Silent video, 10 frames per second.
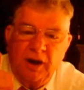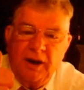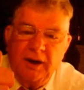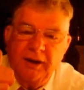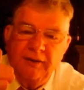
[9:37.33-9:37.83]

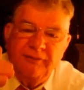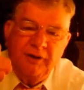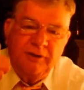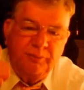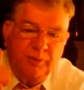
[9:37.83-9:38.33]
I have
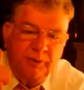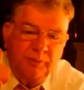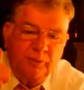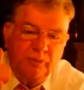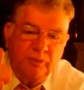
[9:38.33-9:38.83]
had
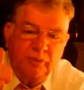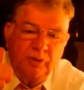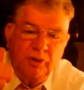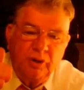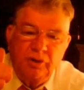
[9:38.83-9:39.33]
people
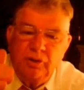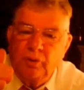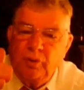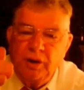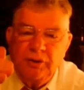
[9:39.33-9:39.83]

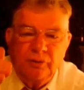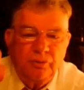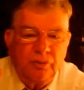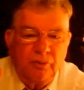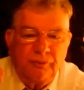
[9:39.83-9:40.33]
no, I
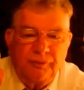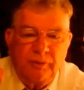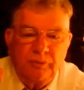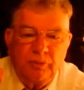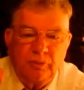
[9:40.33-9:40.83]
don't know if
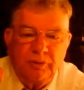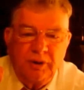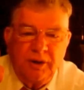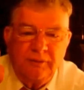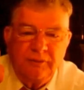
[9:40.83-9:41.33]
I'm going
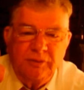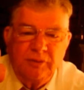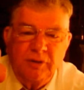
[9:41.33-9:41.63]
to heaven,